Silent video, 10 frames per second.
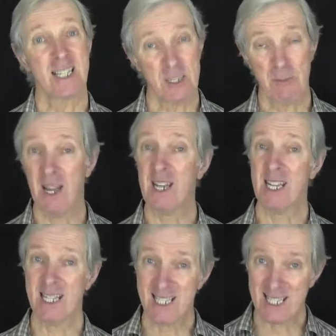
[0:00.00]
explain
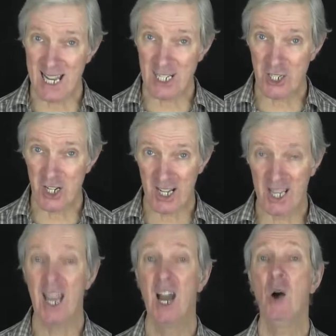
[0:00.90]

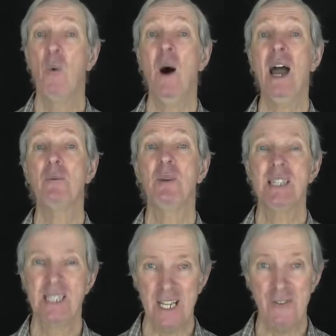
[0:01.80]
essentially why we
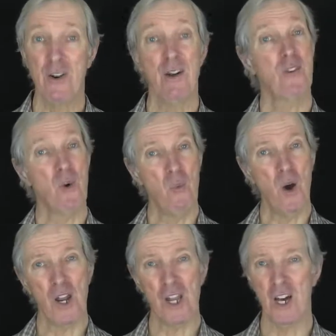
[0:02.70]
differ from
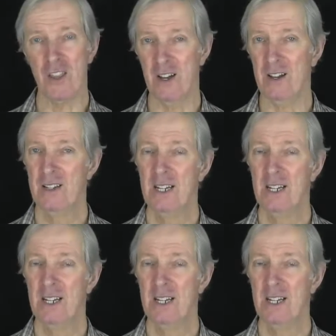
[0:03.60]
one another.